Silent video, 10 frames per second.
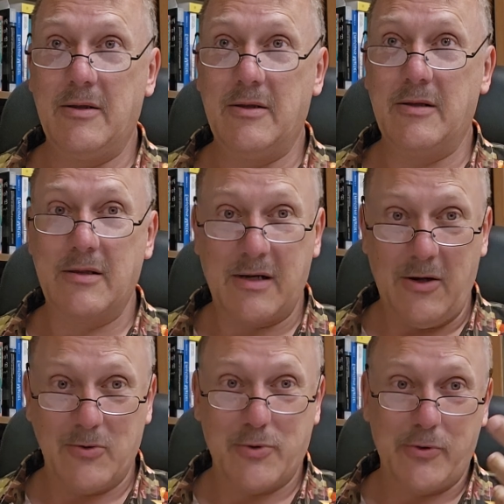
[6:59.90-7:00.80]
the, the
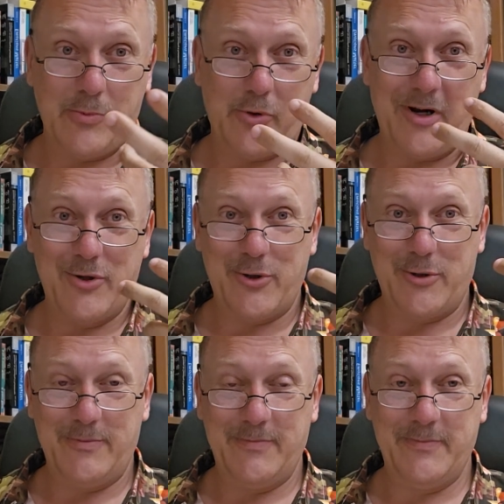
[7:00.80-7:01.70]
cultural
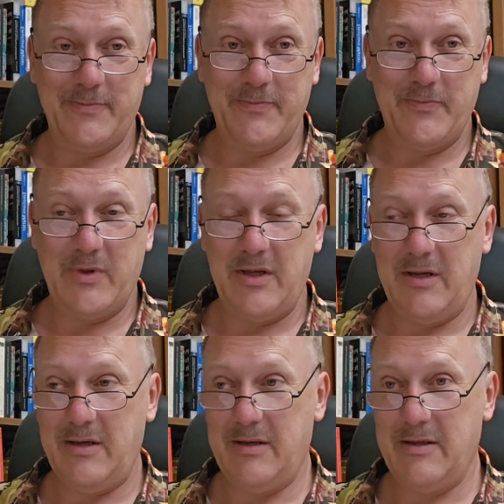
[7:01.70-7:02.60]
pressure,
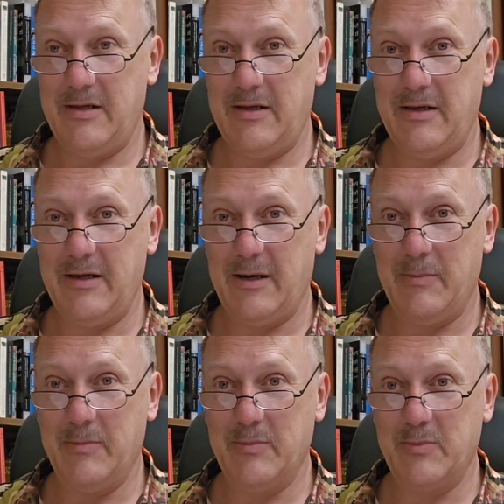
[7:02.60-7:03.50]
the, the
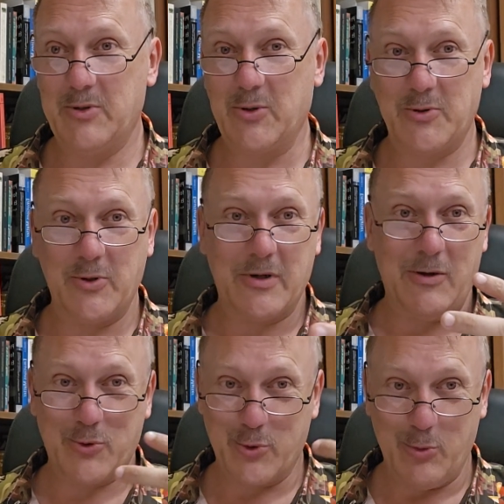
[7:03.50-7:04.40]
um,
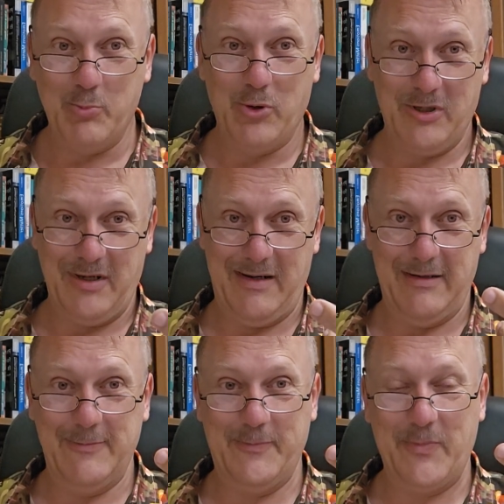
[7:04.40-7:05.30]
sociocultural bullying,